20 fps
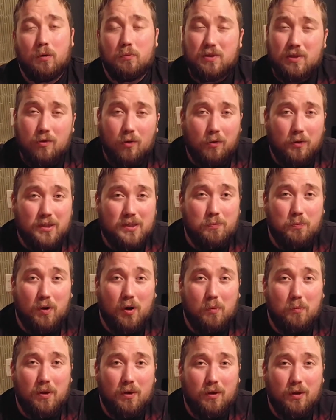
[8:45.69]
I'm still
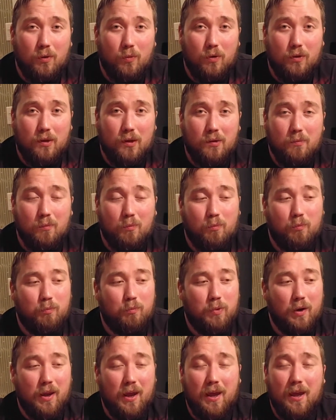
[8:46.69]
experimenting with it,
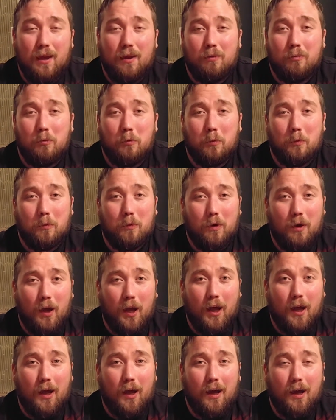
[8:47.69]
but hey,
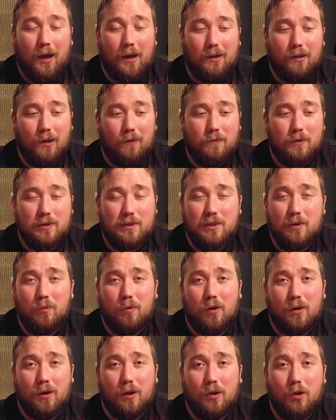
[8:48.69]
I'd love to see
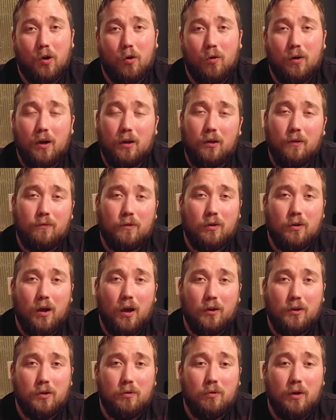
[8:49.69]
where it can go, and I'd love to
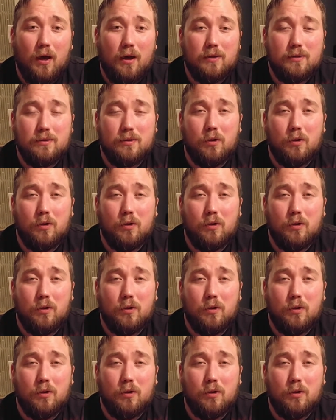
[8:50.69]
talk to you guys.